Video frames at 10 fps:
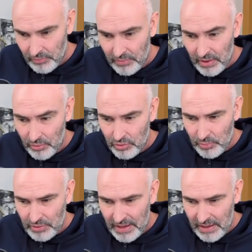And on
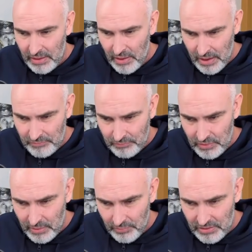top of that, I
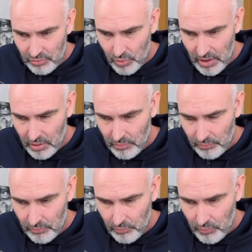free up the square
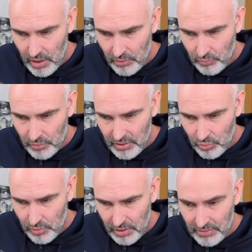Well, with the
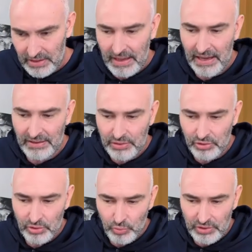queen on d8,
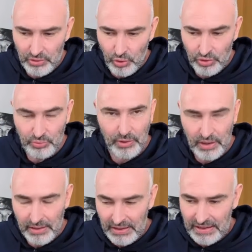she wasn't
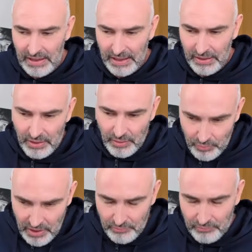occupying e8,
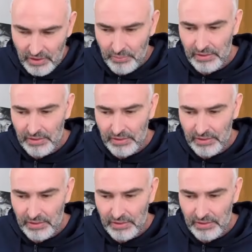but I free up